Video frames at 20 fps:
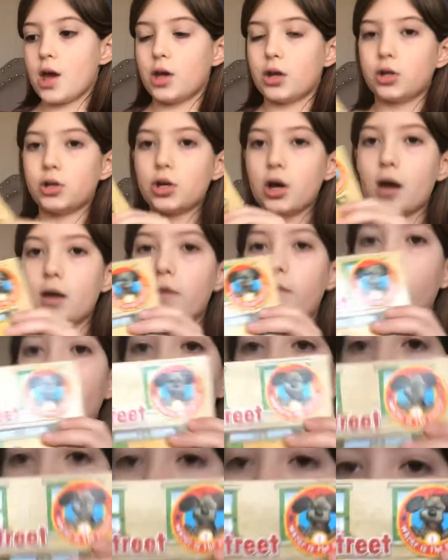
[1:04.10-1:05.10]
try to
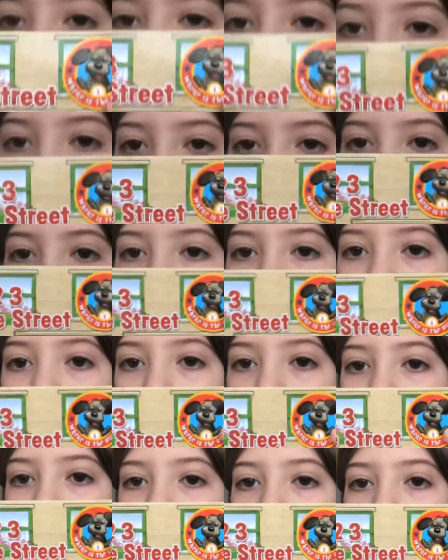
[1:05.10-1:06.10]
find this
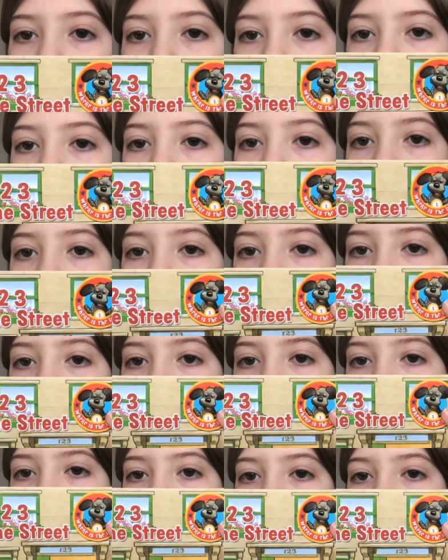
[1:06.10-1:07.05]
little black puppy.